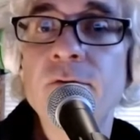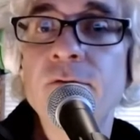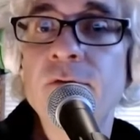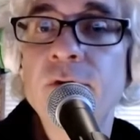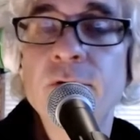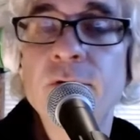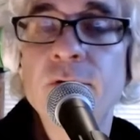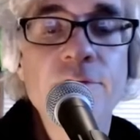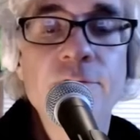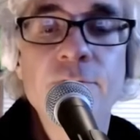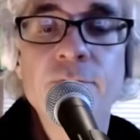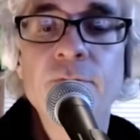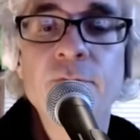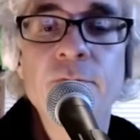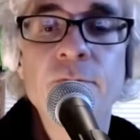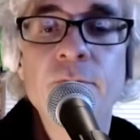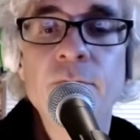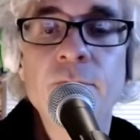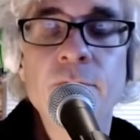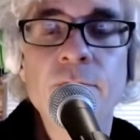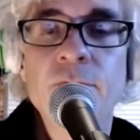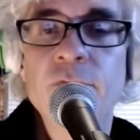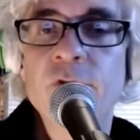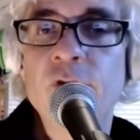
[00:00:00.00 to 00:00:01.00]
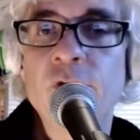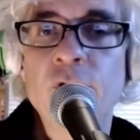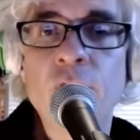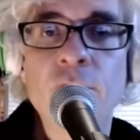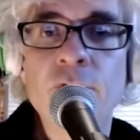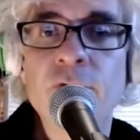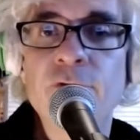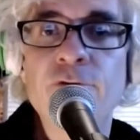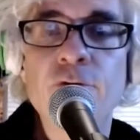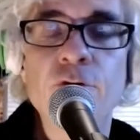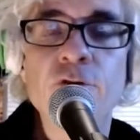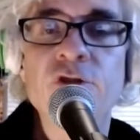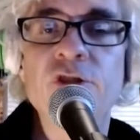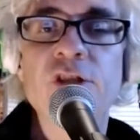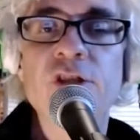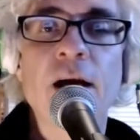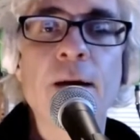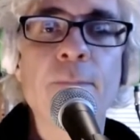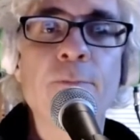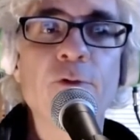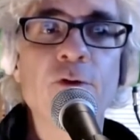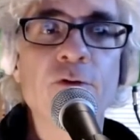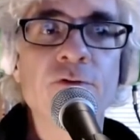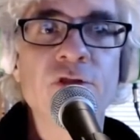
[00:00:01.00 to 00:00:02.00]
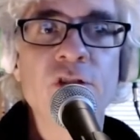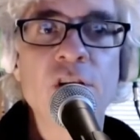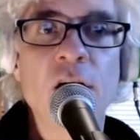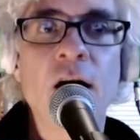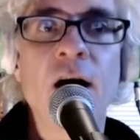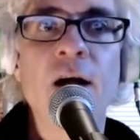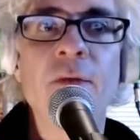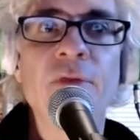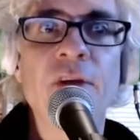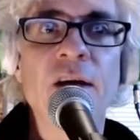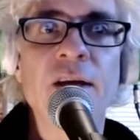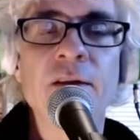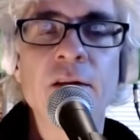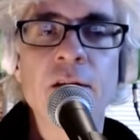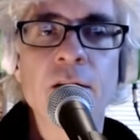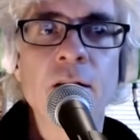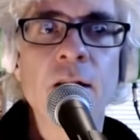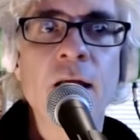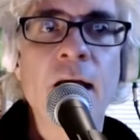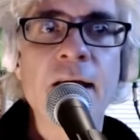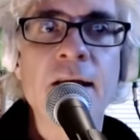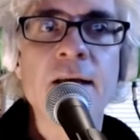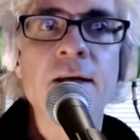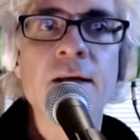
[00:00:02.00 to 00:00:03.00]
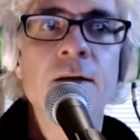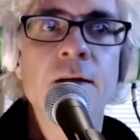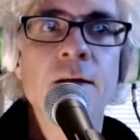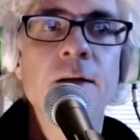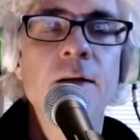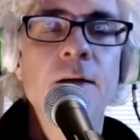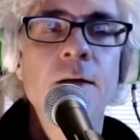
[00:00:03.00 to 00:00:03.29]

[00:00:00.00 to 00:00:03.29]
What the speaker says: the first chapter of John, that light